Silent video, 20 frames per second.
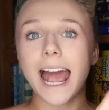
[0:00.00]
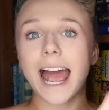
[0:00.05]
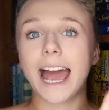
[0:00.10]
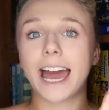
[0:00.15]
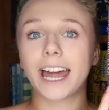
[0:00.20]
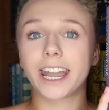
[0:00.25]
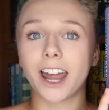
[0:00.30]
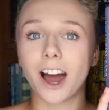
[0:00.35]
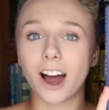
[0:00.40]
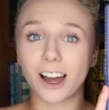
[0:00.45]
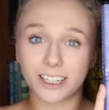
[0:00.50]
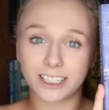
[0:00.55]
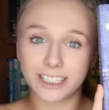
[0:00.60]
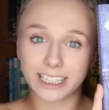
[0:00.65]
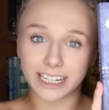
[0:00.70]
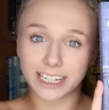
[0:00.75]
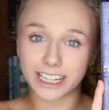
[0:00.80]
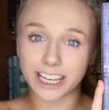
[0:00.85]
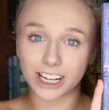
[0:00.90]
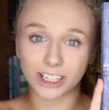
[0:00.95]
and
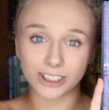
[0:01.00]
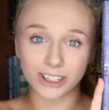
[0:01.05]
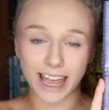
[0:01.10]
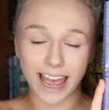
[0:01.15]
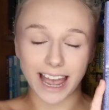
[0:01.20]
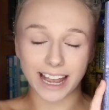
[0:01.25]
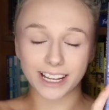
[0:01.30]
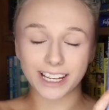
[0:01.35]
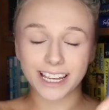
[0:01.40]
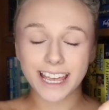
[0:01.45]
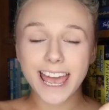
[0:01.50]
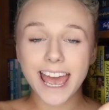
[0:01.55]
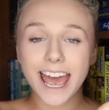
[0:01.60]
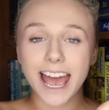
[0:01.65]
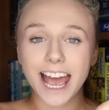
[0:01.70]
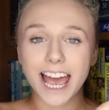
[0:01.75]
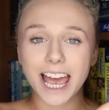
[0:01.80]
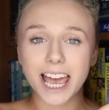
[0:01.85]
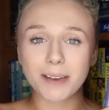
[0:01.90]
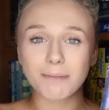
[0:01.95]
Undead Girl Gang.
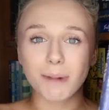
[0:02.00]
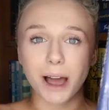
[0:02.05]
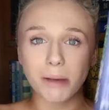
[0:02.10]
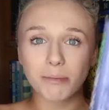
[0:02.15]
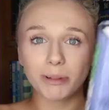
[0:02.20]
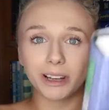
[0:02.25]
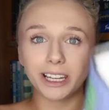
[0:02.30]
I